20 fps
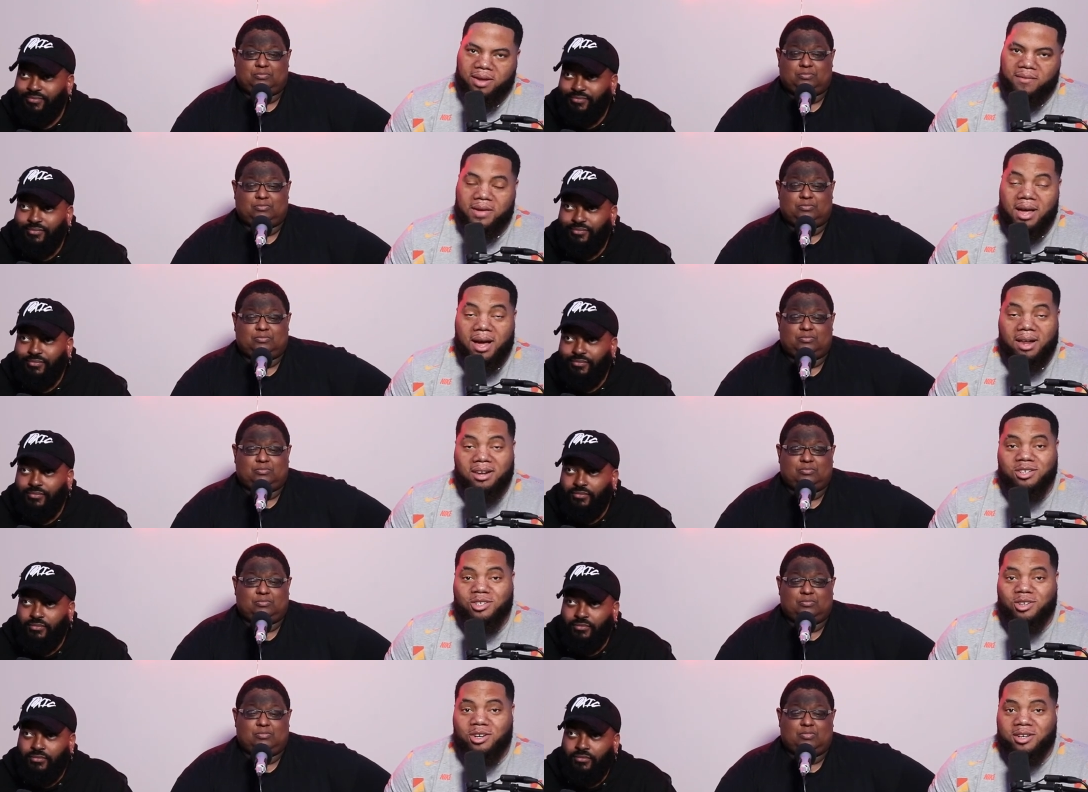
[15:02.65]
Speaker 1: If y'all
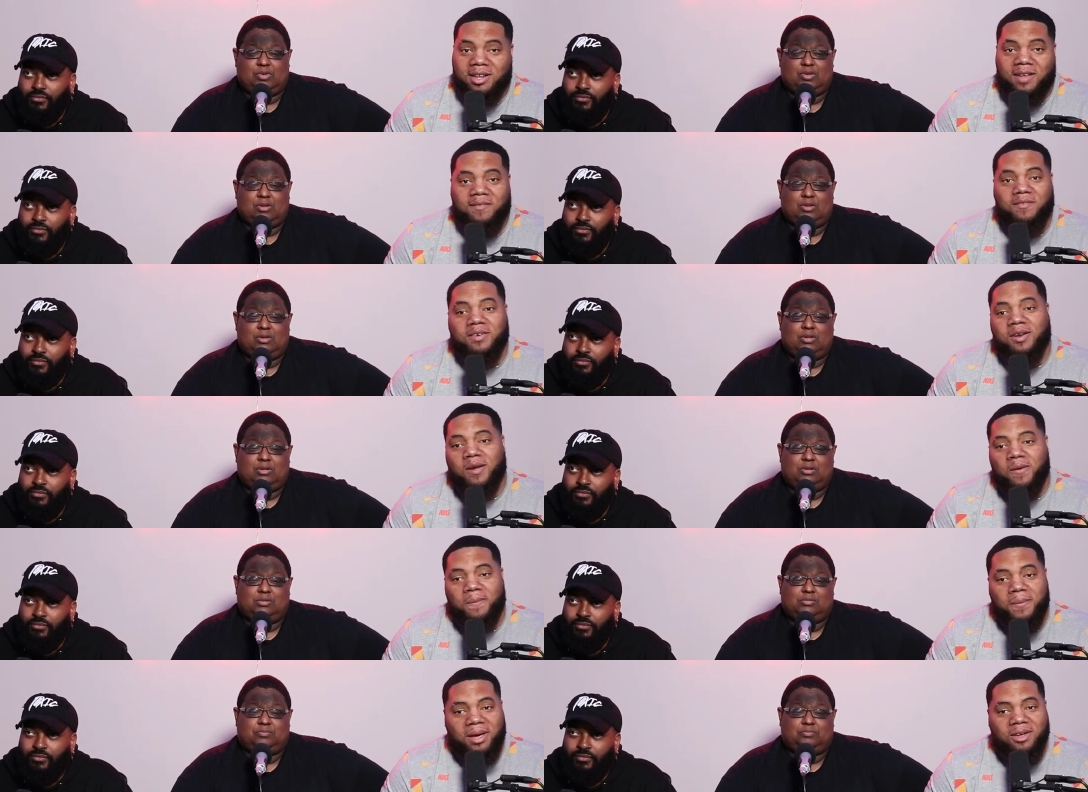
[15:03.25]
enjoyed that video,
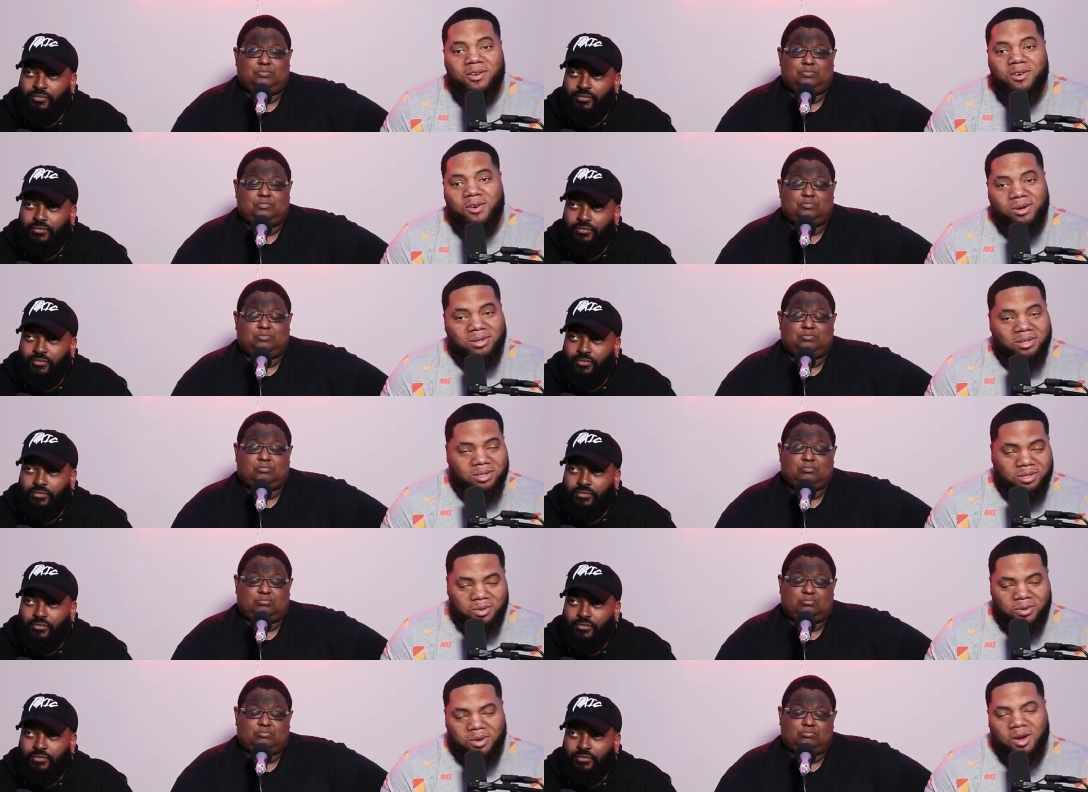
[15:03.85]
man, you know what to
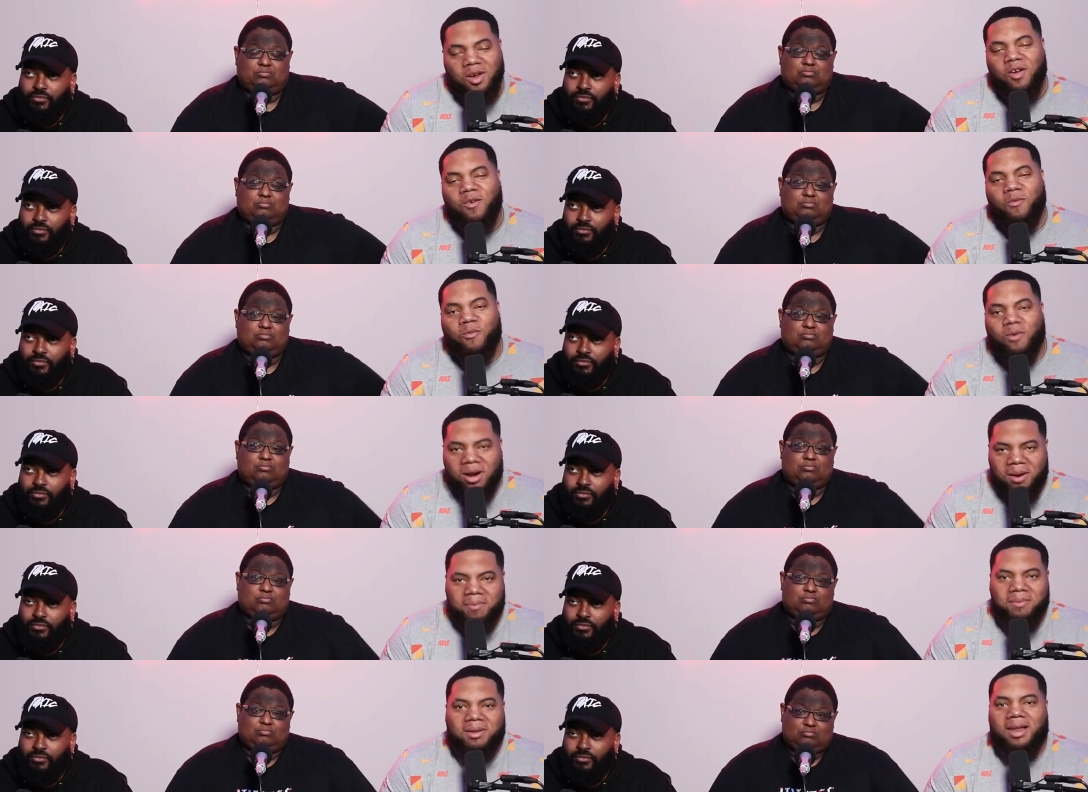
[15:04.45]
do. Run
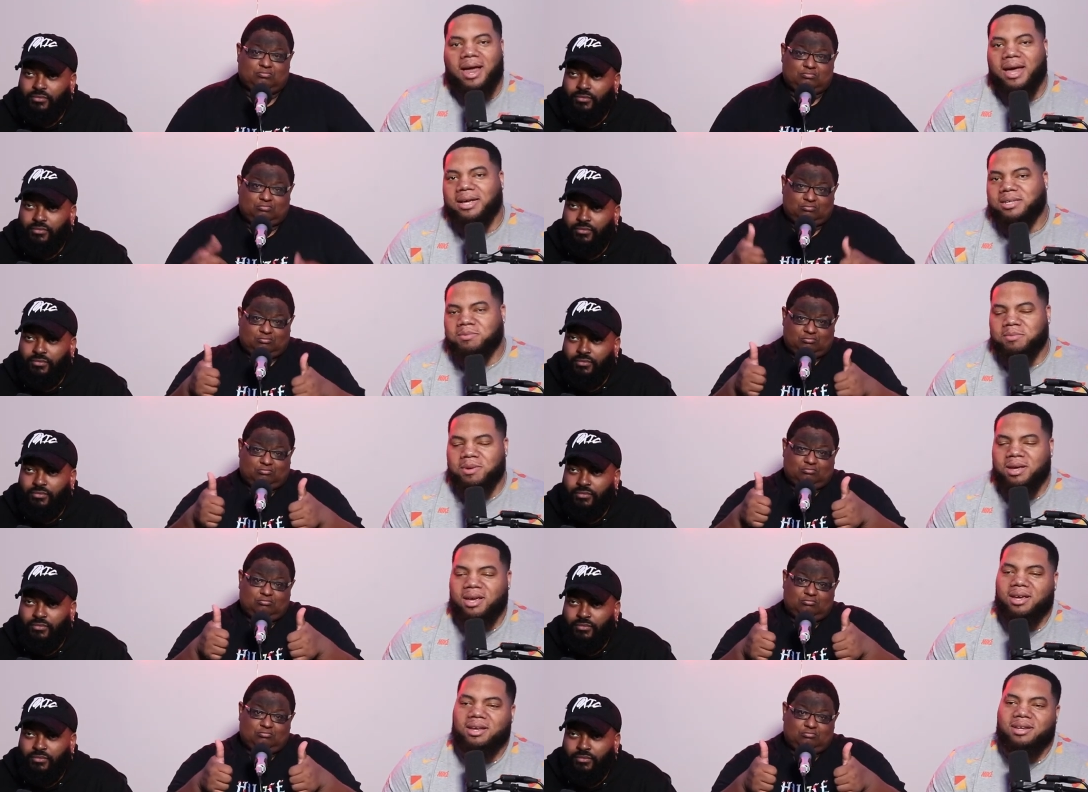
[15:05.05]
up the likes,
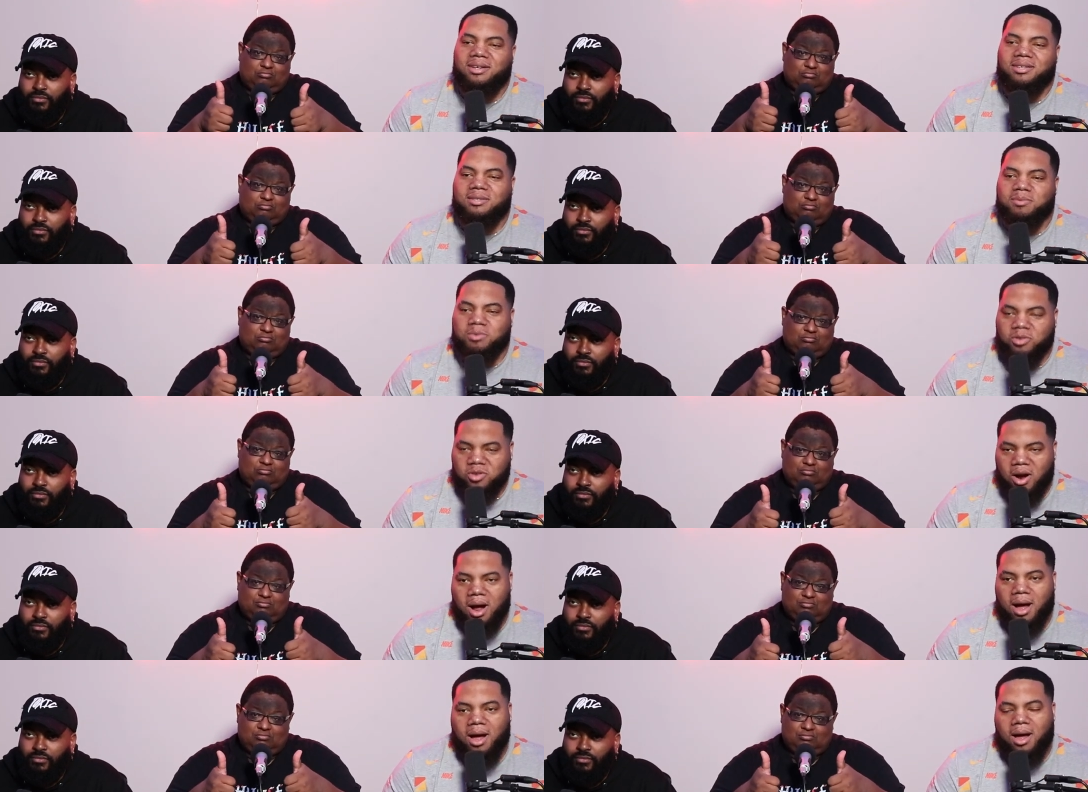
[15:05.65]
man.
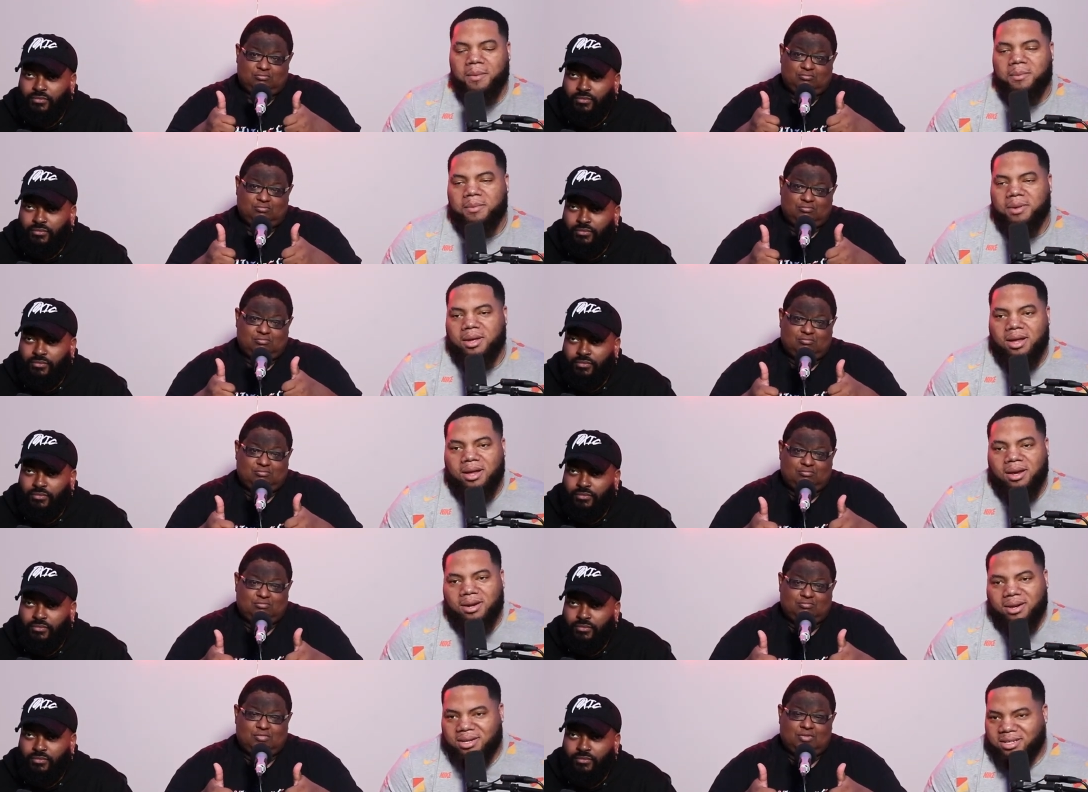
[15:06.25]
Subscribe.
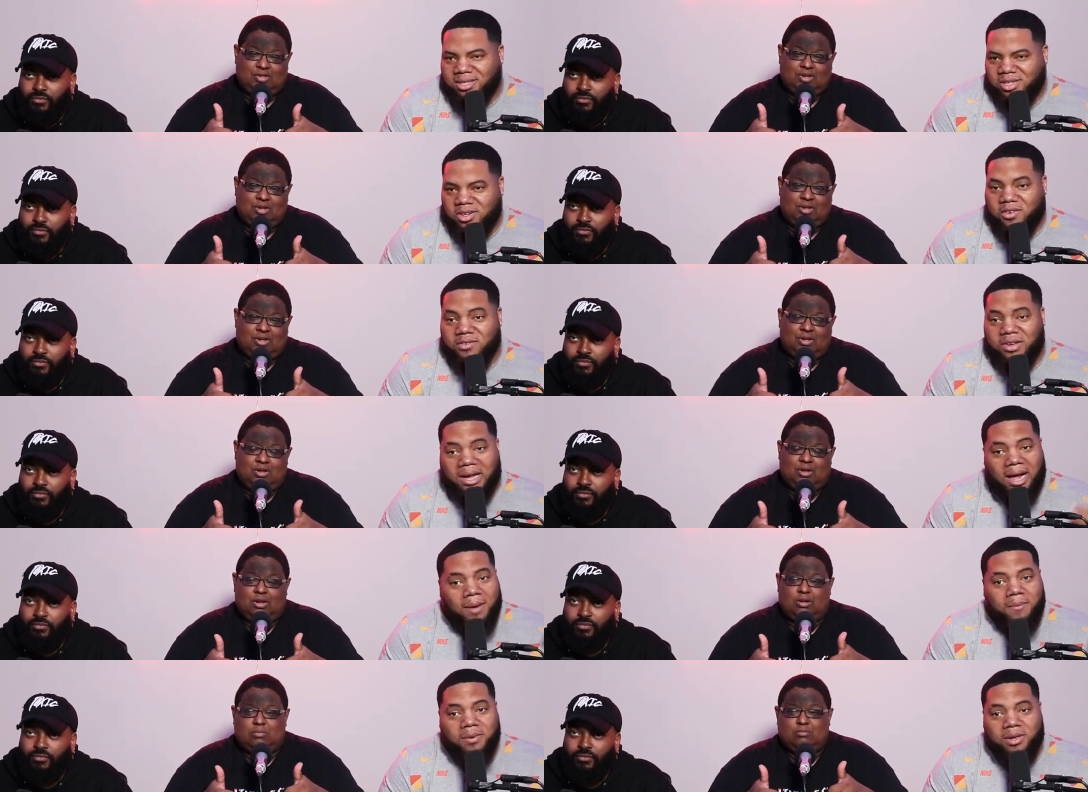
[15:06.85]
Let us know if
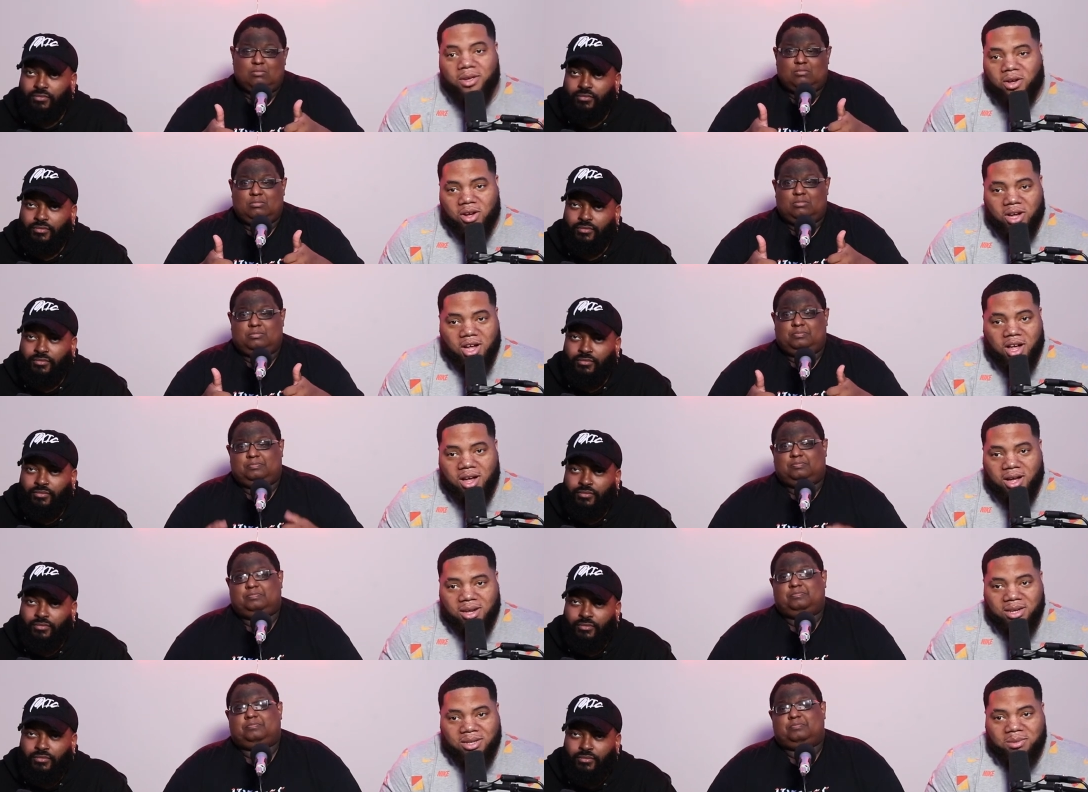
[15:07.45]
y'all be on
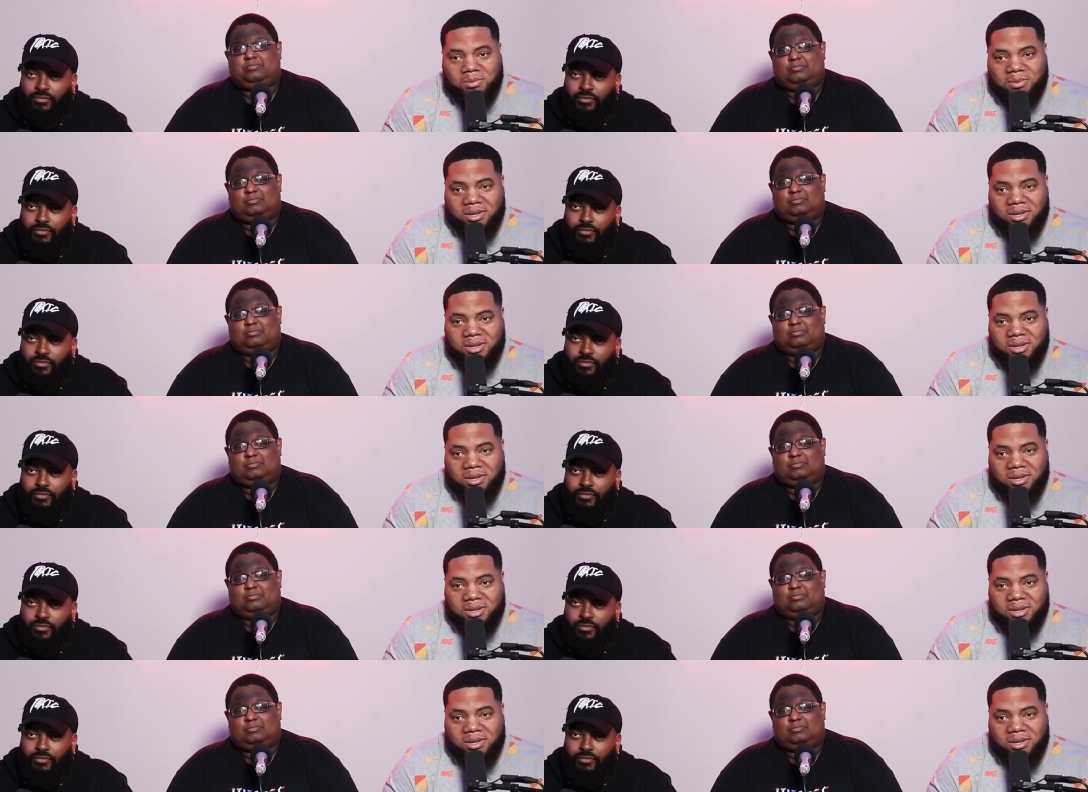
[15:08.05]
card as